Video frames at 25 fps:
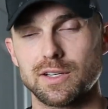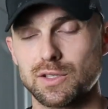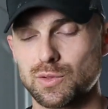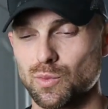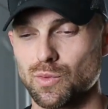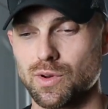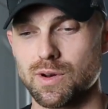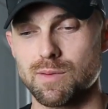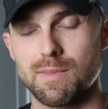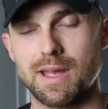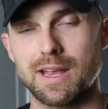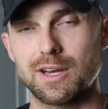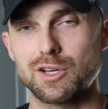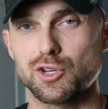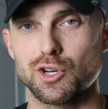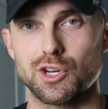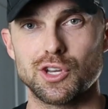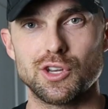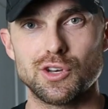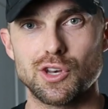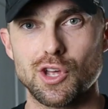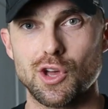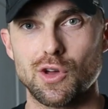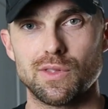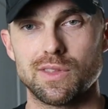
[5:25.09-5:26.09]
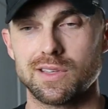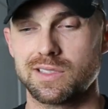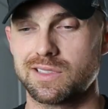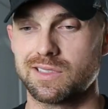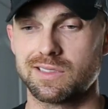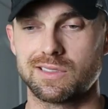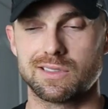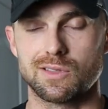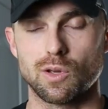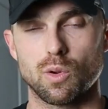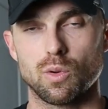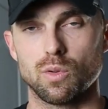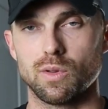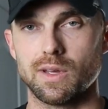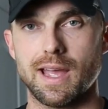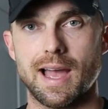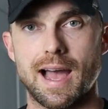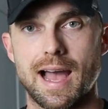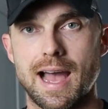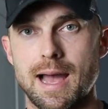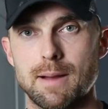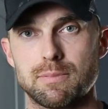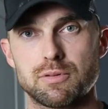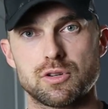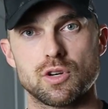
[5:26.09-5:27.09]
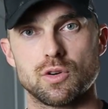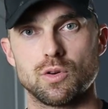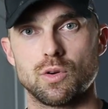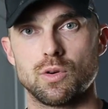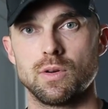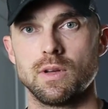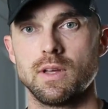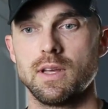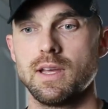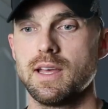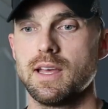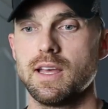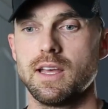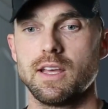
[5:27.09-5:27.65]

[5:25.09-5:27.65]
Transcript: I just wanna make sure you know this is totally optional.